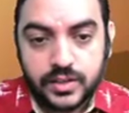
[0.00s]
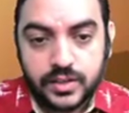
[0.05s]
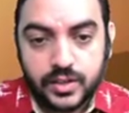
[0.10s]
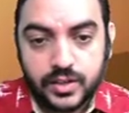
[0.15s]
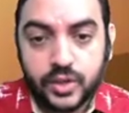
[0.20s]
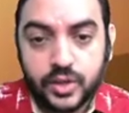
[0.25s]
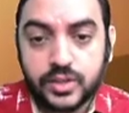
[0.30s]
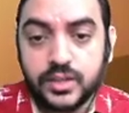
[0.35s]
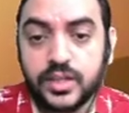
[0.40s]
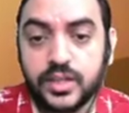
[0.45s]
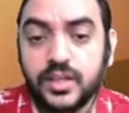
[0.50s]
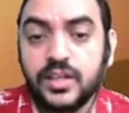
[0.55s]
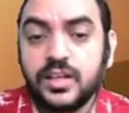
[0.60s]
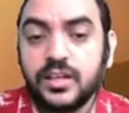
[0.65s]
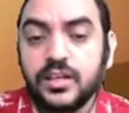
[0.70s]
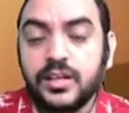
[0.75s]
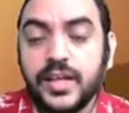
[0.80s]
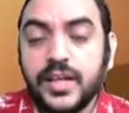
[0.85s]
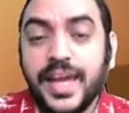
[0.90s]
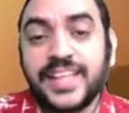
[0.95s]
on the
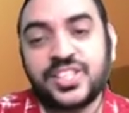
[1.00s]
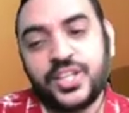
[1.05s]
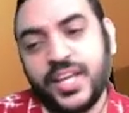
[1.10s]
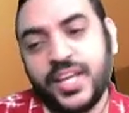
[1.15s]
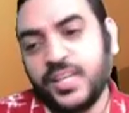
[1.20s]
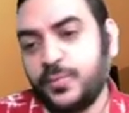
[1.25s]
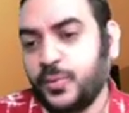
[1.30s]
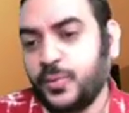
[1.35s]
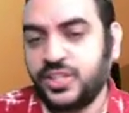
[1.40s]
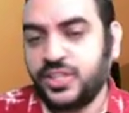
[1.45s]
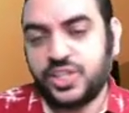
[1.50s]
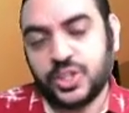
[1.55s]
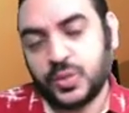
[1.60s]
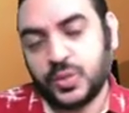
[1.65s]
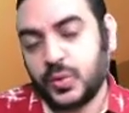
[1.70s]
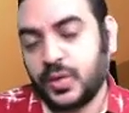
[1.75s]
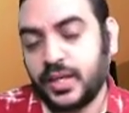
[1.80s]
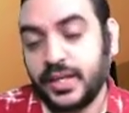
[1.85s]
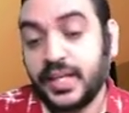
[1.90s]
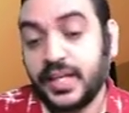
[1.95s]
exchange position
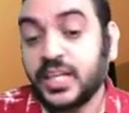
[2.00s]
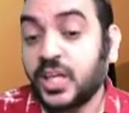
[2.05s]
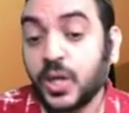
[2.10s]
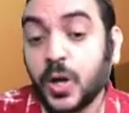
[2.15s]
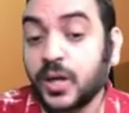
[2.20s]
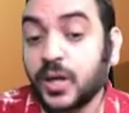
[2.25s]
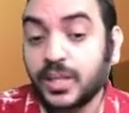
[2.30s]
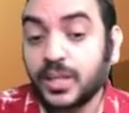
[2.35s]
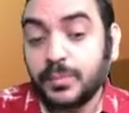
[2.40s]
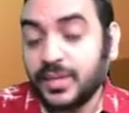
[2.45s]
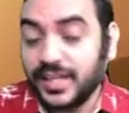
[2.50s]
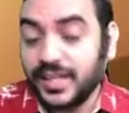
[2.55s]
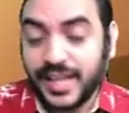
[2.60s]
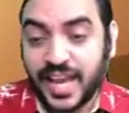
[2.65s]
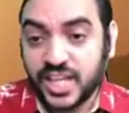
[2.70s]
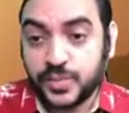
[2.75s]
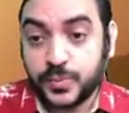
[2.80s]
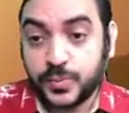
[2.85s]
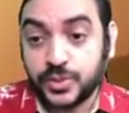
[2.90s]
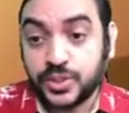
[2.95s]
only. It will not come in
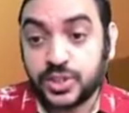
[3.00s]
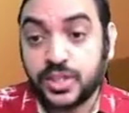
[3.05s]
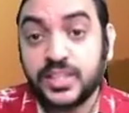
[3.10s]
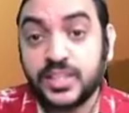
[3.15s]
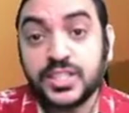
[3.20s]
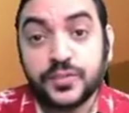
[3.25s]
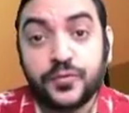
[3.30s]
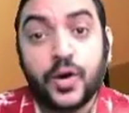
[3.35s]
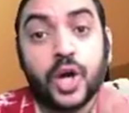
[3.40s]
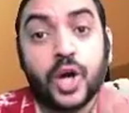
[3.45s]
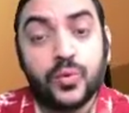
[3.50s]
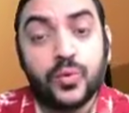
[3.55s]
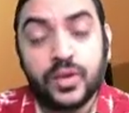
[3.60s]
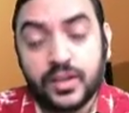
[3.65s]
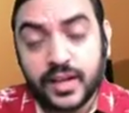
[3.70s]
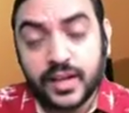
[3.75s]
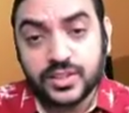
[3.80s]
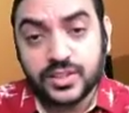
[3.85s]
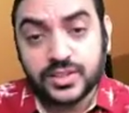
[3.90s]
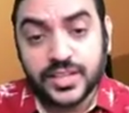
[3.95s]
cash position. It's a forward
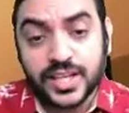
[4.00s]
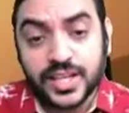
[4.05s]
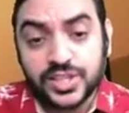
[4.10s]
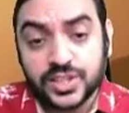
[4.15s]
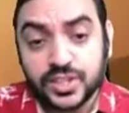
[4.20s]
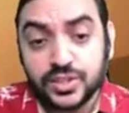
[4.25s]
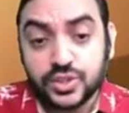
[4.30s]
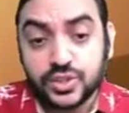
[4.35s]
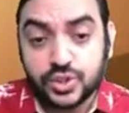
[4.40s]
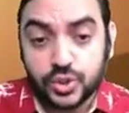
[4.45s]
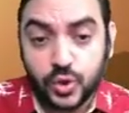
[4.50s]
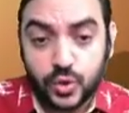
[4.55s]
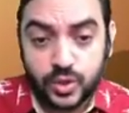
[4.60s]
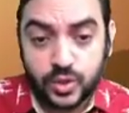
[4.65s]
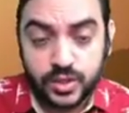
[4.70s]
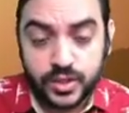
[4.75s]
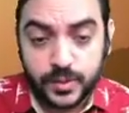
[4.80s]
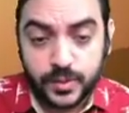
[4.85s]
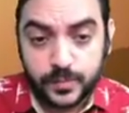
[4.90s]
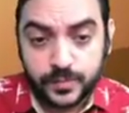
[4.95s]
transaction.
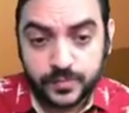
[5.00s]
Sold.